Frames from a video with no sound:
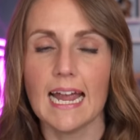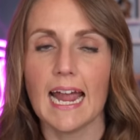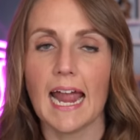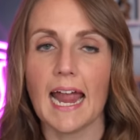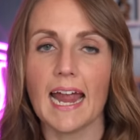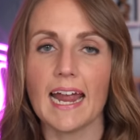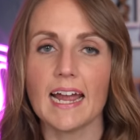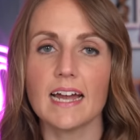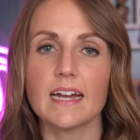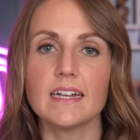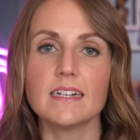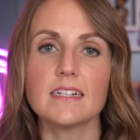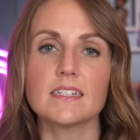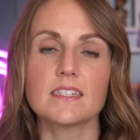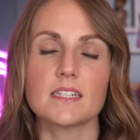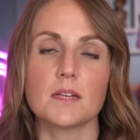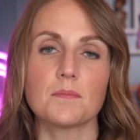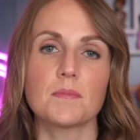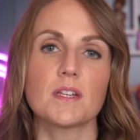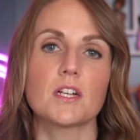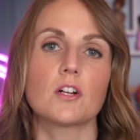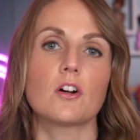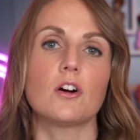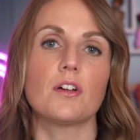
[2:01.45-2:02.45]
and
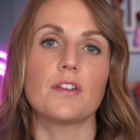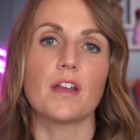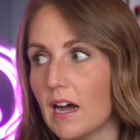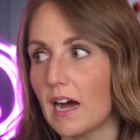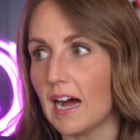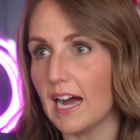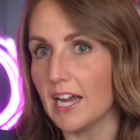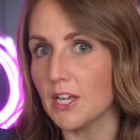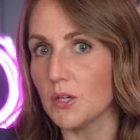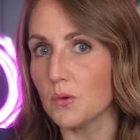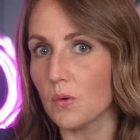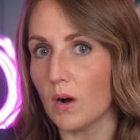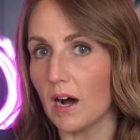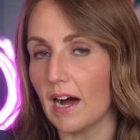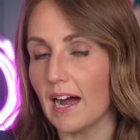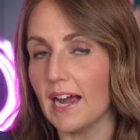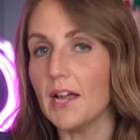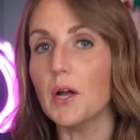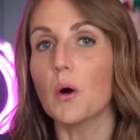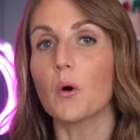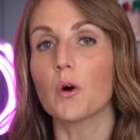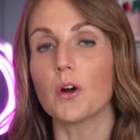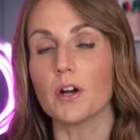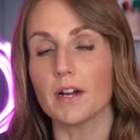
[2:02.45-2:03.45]
something called
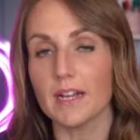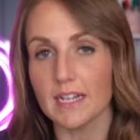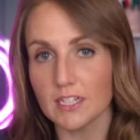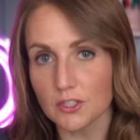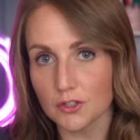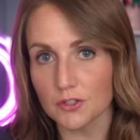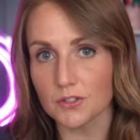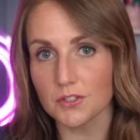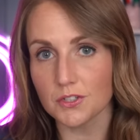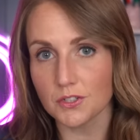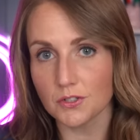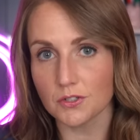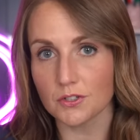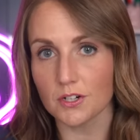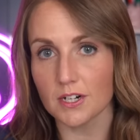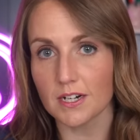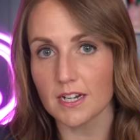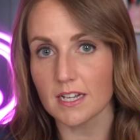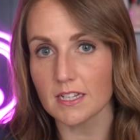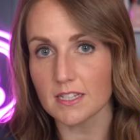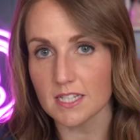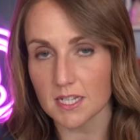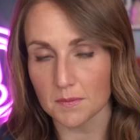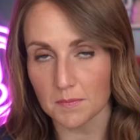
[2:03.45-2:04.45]
IUI or intrauterine
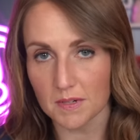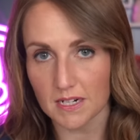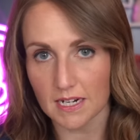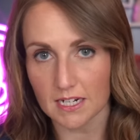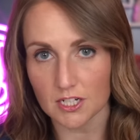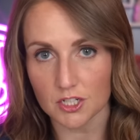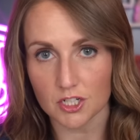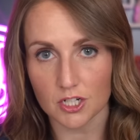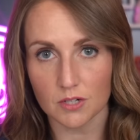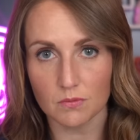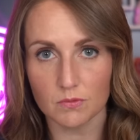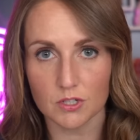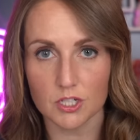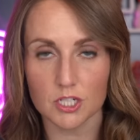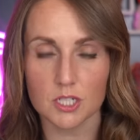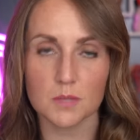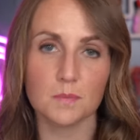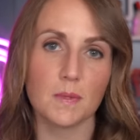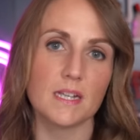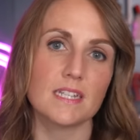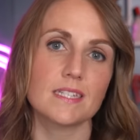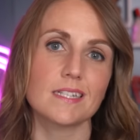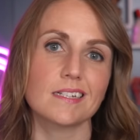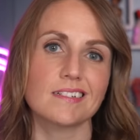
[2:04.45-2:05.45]
insemination, which is
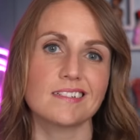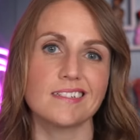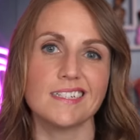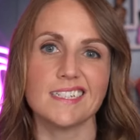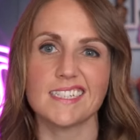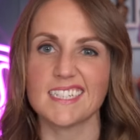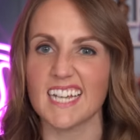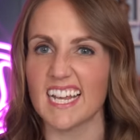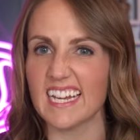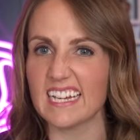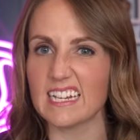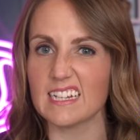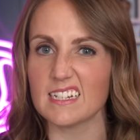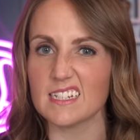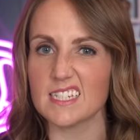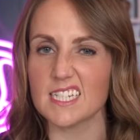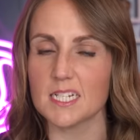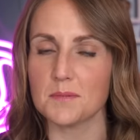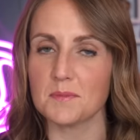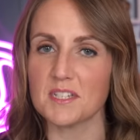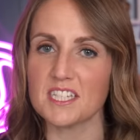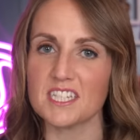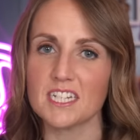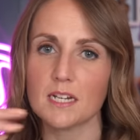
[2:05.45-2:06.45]
basically taking a
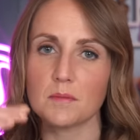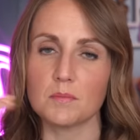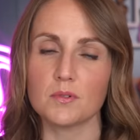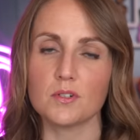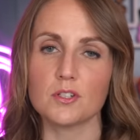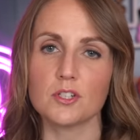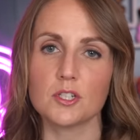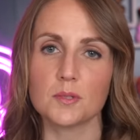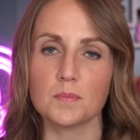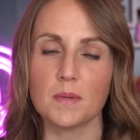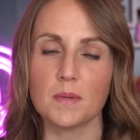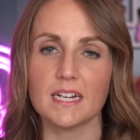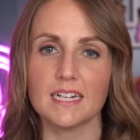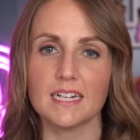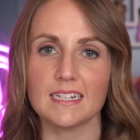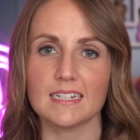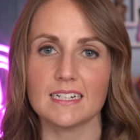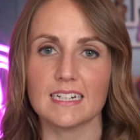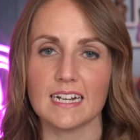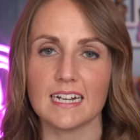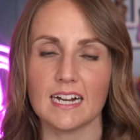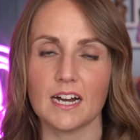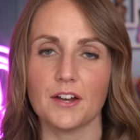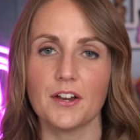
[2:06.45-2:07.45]
semen sample, spinning it
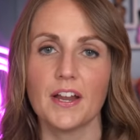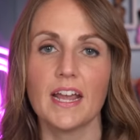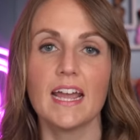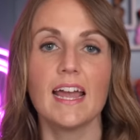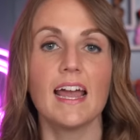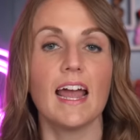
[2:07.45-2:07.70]
down,